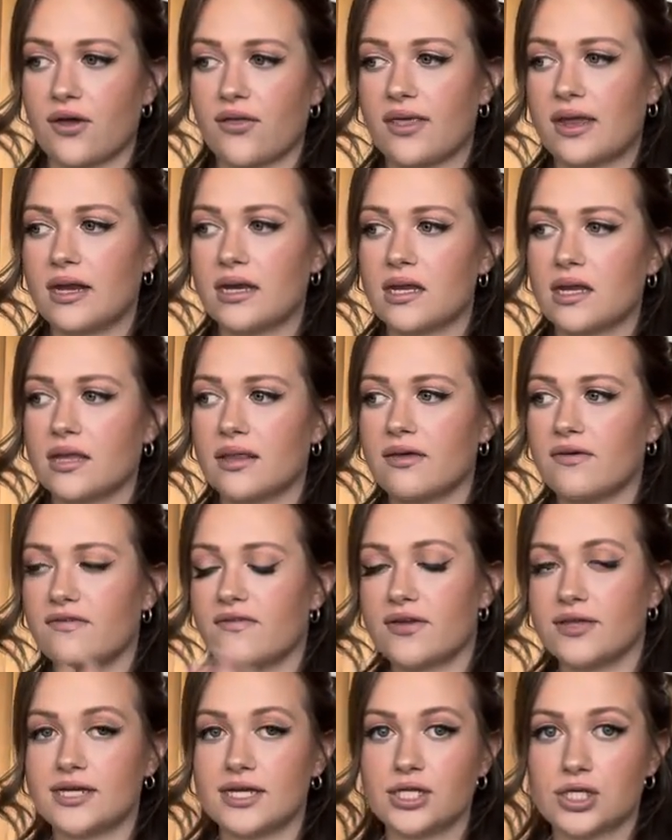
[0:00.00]
then the
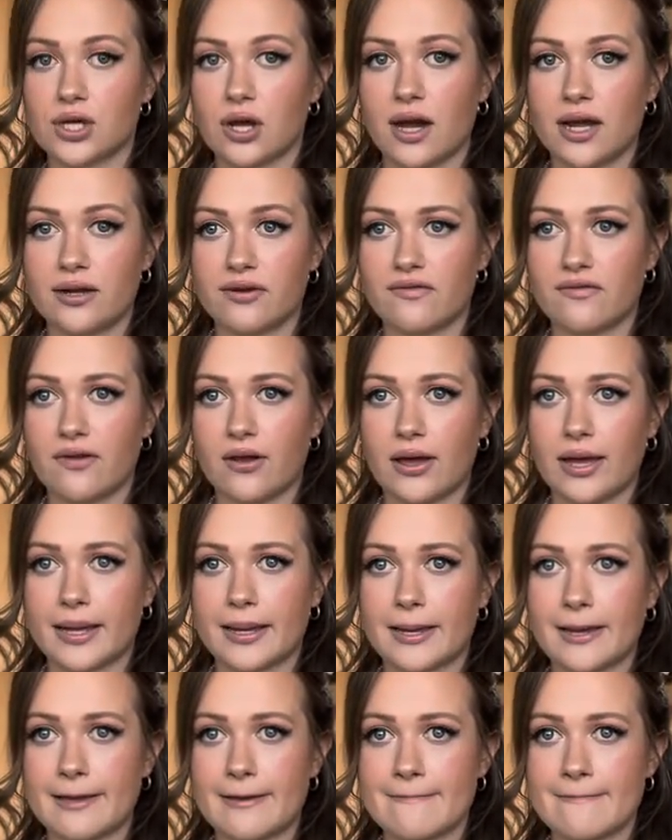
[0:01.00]
footage kind of like